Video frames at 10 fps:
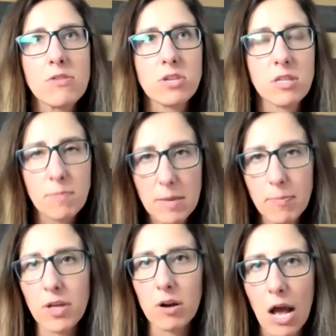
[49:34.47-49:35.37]
the
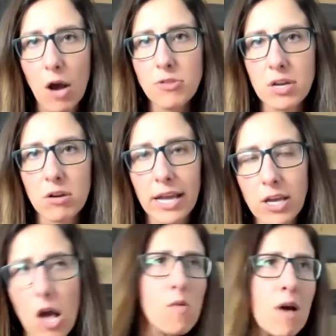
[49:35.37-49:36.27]
people that are out there like,
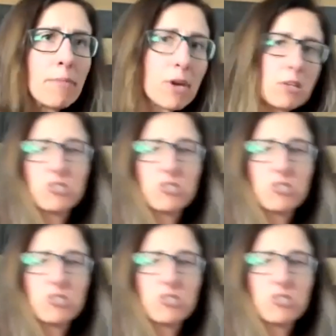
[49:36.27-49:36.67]
oh, I'm going to